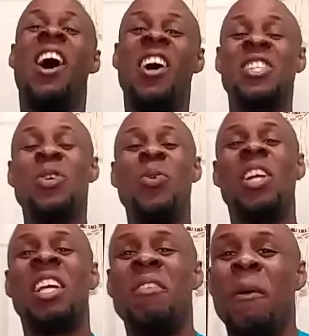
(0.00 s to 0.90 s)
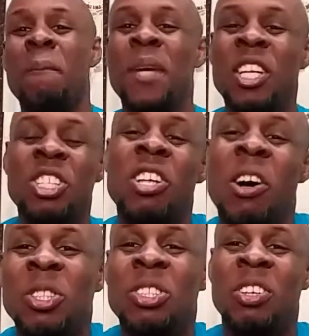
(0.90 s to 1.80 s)
Also want to give a big
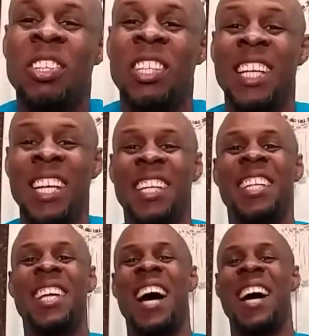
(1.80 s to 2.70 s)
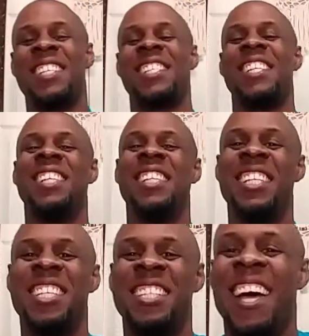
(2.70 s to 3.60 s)
shout to the lady
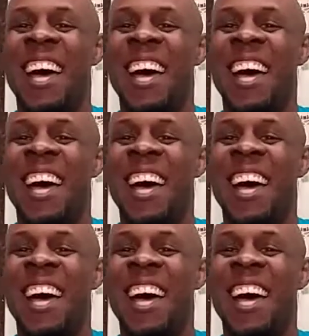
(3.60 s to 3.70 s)
Asalita.